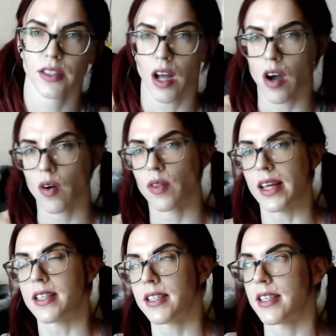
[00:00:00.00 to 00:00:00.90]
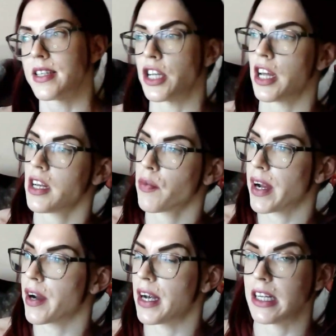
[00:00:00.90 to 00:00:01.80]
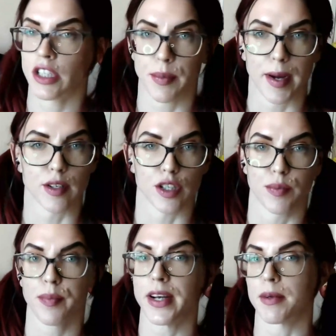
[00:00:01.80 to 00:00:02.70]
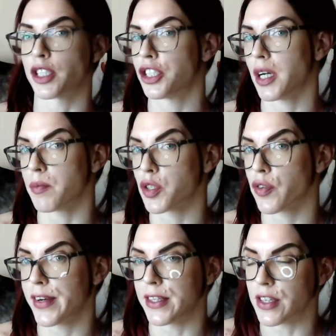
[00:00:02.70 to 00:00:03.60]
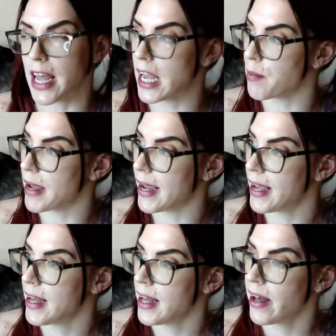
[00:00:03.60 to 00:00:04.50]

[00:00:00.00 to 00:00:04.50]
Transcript: So that's Jen. We're literally about to pretty much jump straight into Amy.